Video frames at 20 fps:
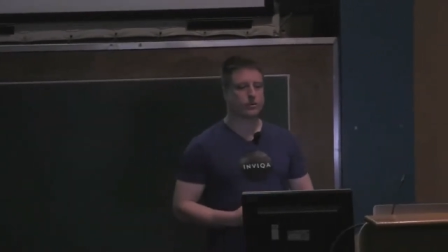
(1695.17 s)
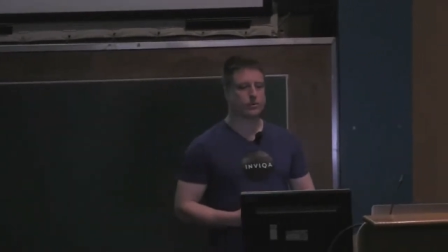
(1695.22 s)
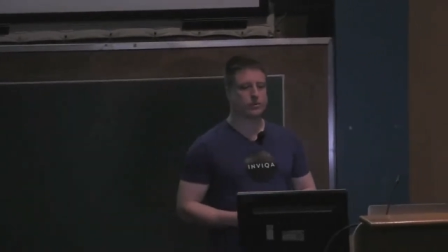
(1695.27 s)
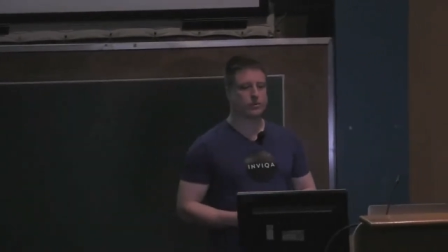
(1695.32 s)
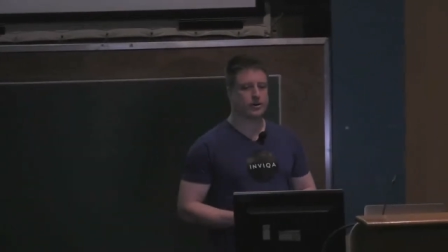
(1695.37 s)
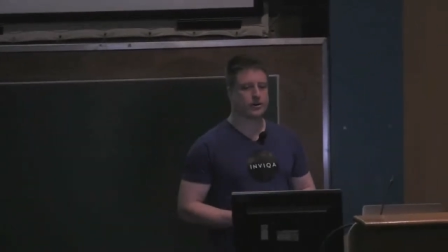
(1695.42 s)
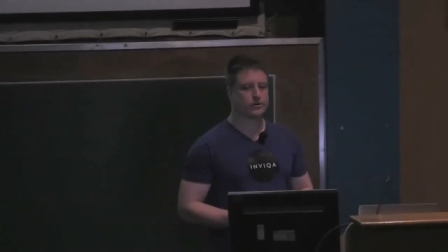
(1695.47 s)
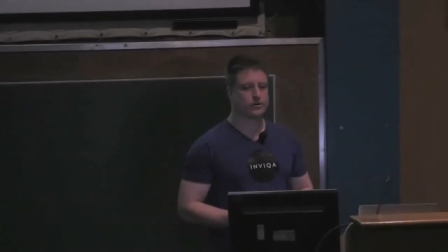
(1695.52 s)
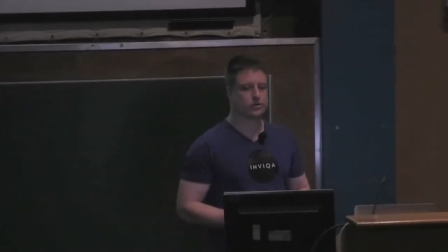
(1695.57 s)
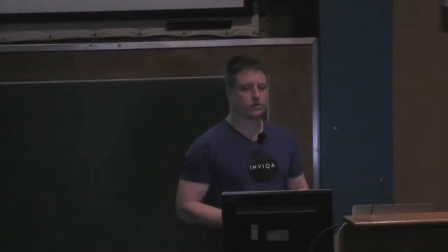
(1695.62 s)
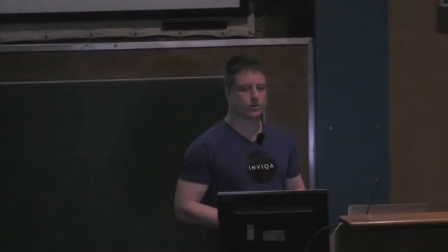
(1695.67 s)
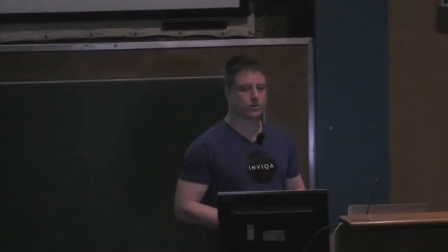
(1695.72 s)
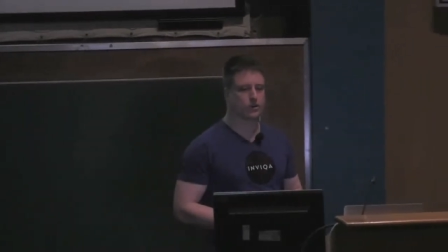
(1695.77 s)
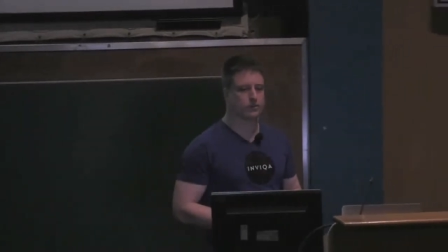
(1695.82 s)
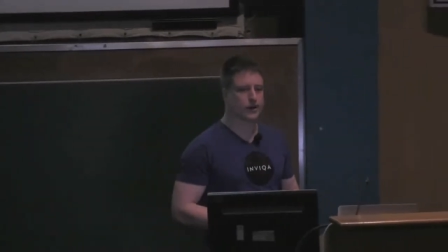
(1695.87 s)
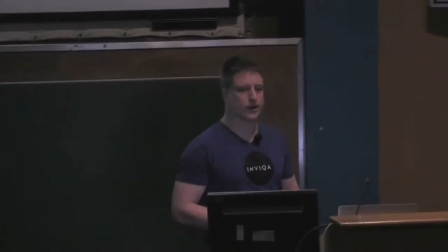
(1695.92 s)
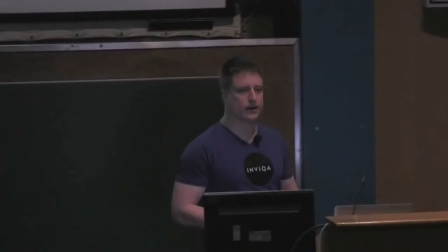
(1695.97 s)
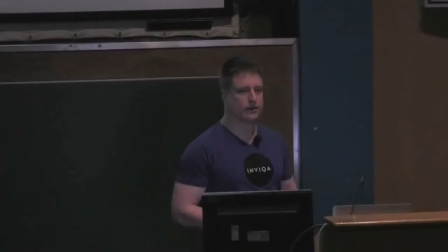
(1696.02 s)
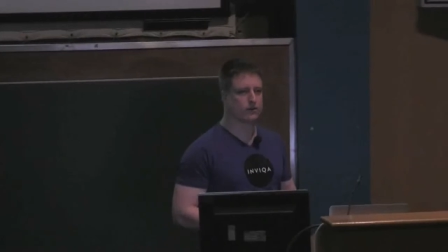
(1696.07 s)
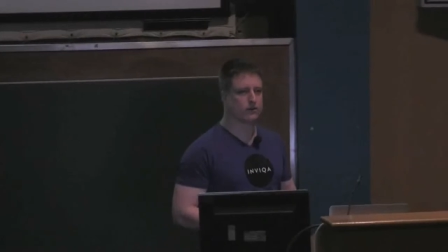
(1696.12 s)
we might talk
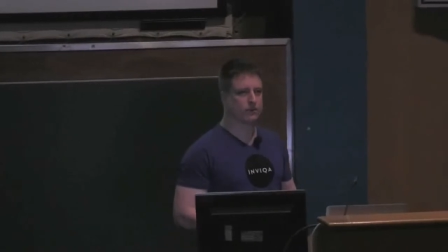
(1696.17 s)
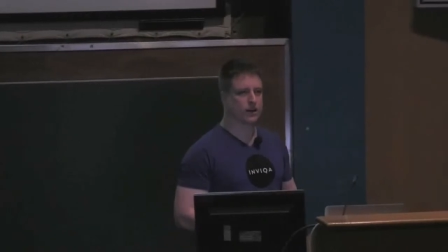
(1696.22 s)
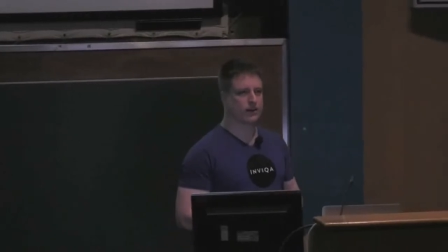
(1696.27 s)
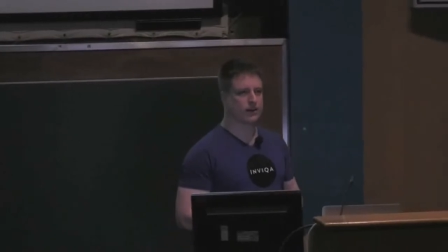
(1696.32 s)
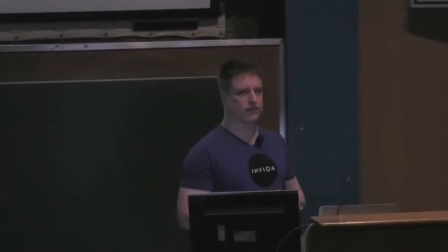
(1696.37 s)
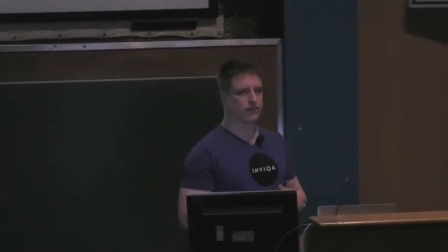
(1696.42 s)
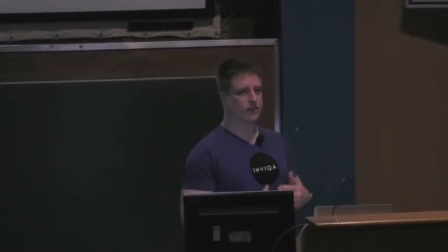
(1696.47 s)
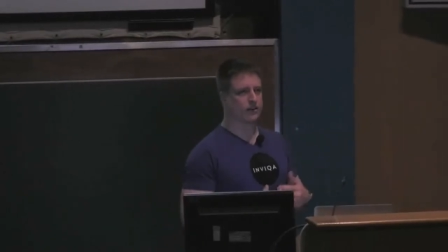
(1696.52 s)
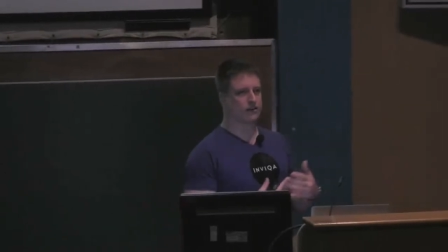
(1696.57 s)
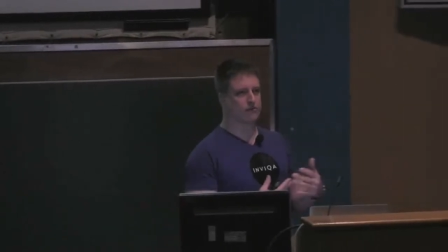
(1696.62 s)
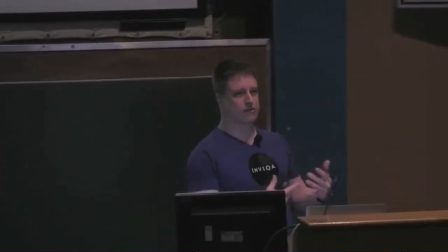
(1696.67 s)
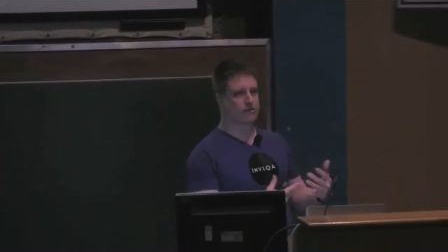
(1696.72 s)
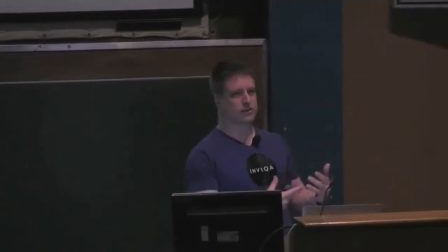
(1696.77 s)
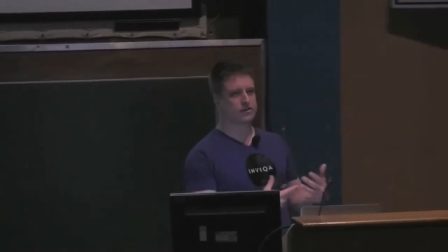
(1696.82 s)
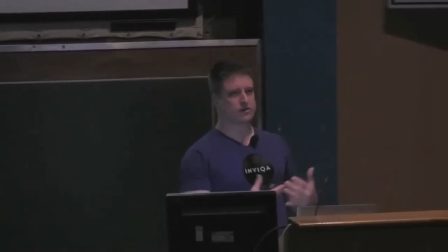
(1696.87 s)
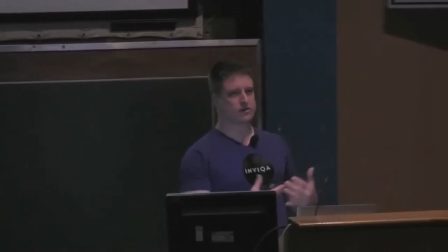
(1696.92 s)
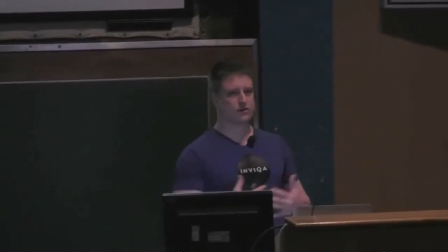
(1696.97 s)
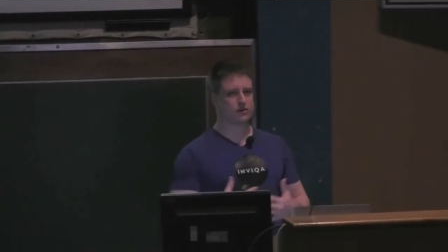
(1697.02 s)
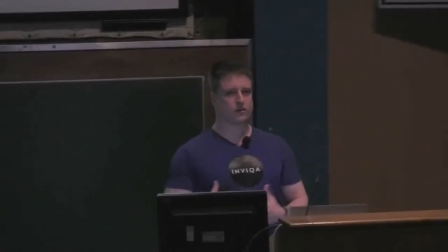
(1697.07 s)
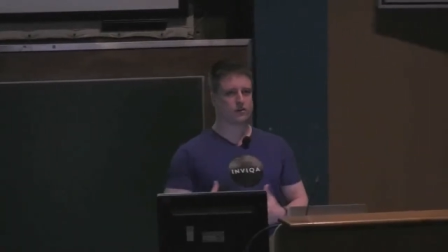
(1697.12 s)
about having an
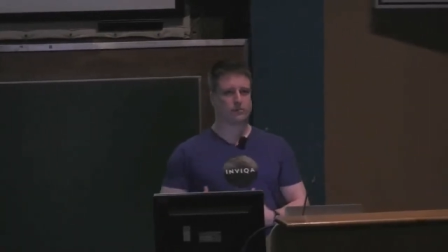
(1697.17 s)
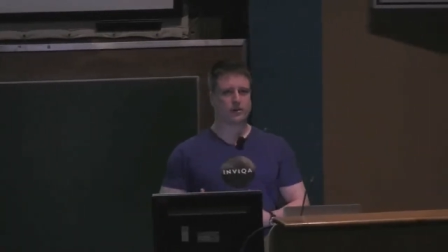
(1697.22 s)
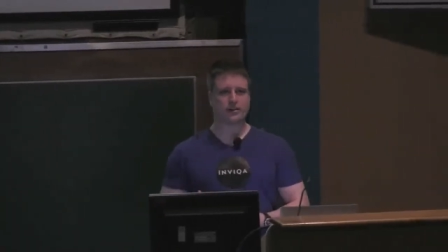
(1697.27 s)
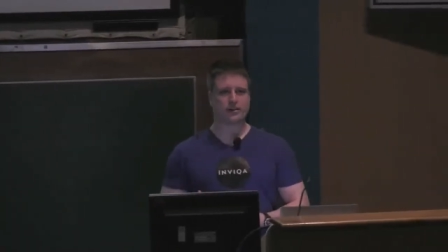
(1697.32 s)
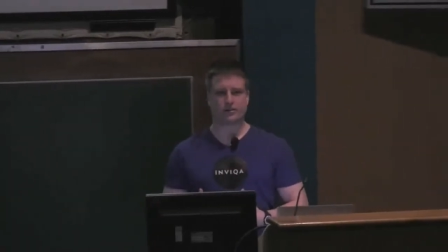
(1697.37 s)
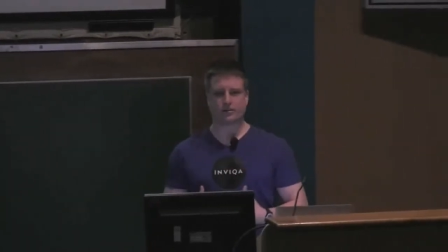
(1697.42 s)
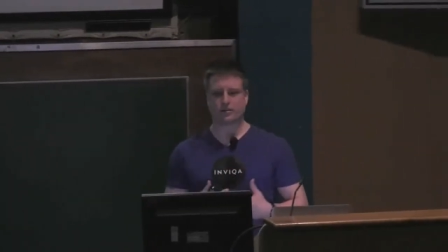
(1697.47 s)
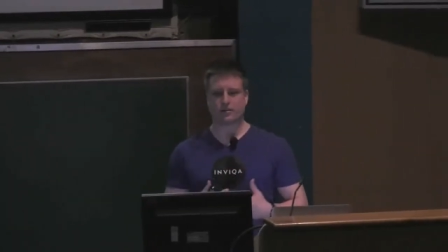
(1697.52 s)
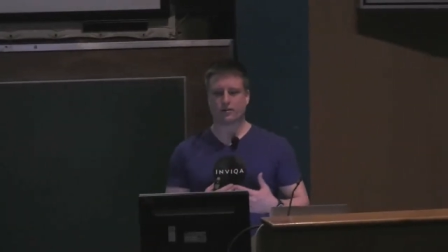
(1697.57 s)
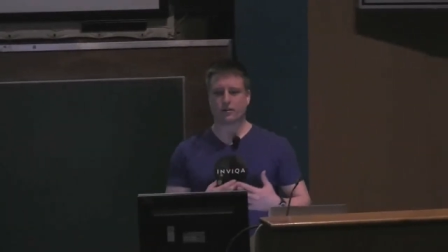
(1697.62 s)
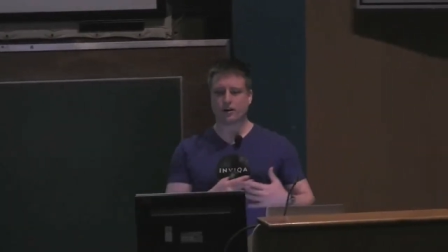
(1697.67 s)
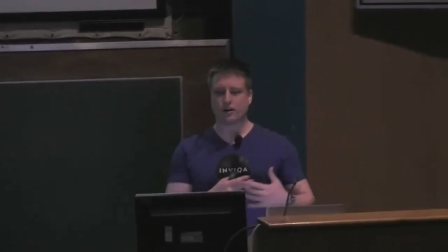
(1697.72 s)
original commit,